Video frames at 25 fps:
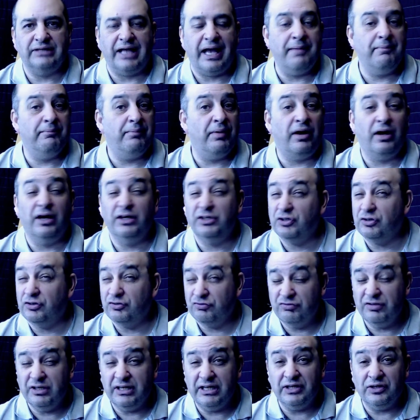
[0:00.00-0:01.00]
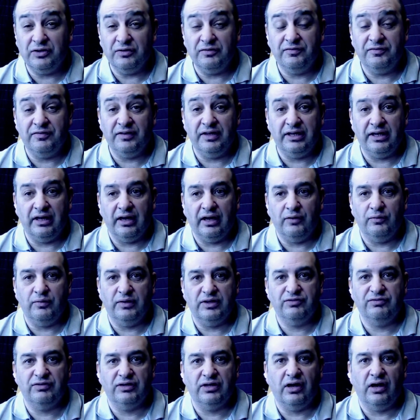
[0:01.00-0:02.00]
Empire do a really good video
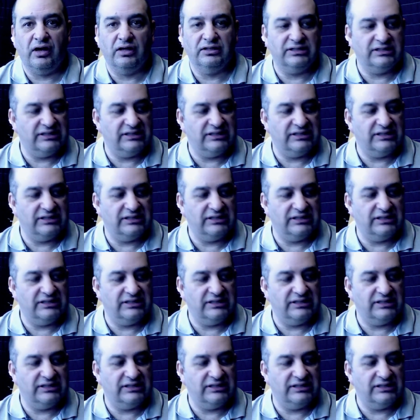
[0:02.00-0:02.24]
with regard